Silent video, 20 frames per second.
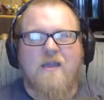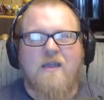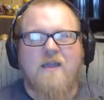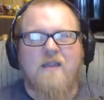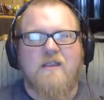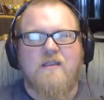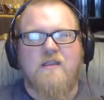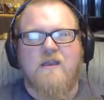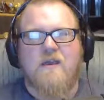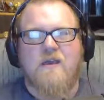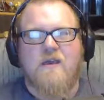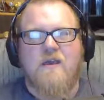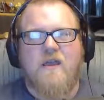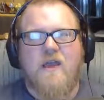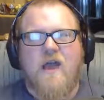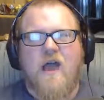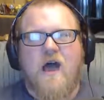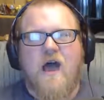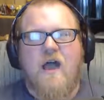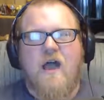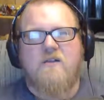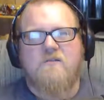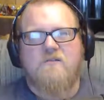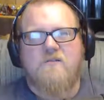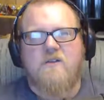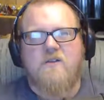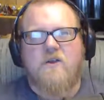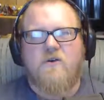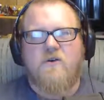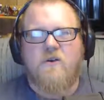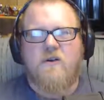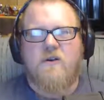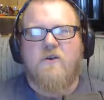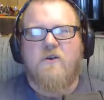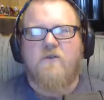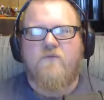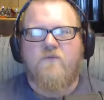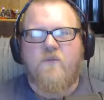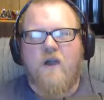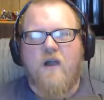and I also know
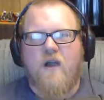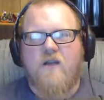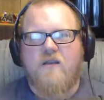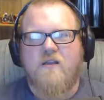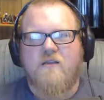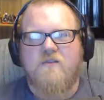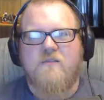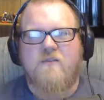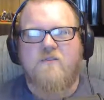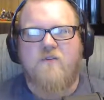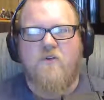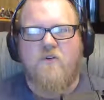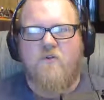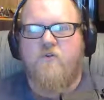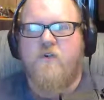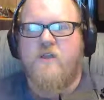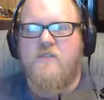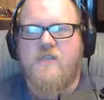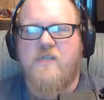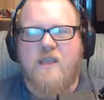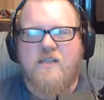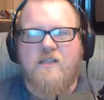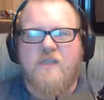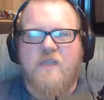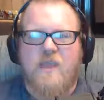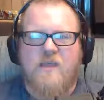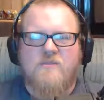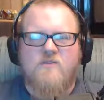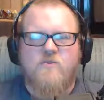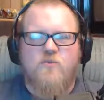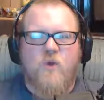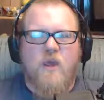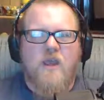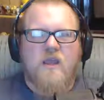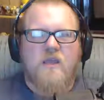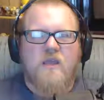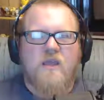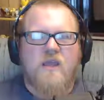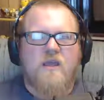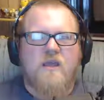her because of her voice acting as
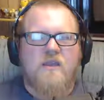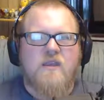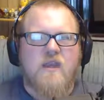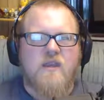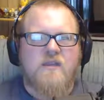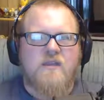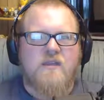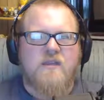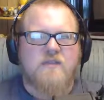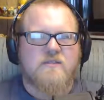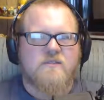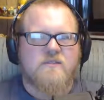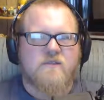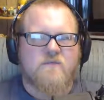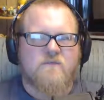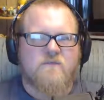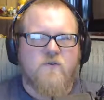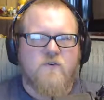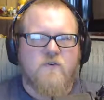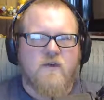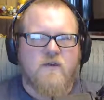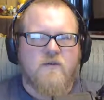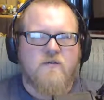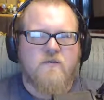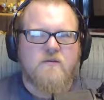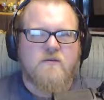Rain in Tales of Symphonia.